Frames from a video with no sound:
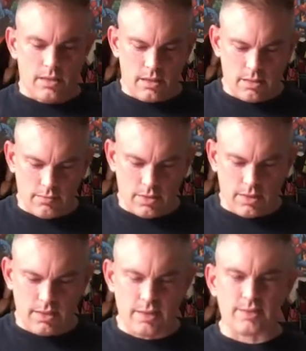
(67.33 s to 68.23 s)
Um,
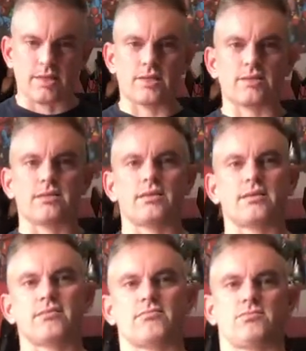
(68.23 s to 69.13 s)
good things is
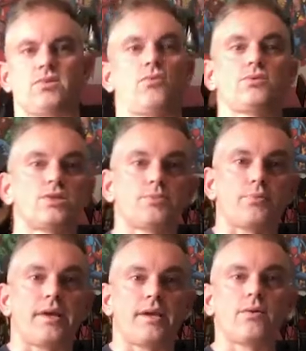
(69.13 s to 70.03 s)
don't
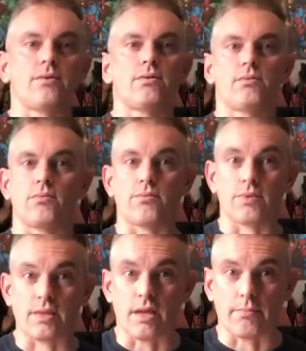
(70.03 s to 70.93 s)
display it
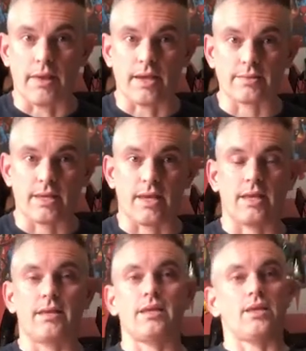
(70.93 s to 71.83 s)
with the unmasked
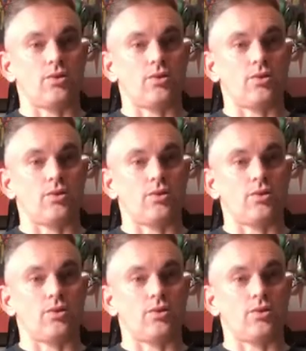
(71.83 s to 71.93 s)
head.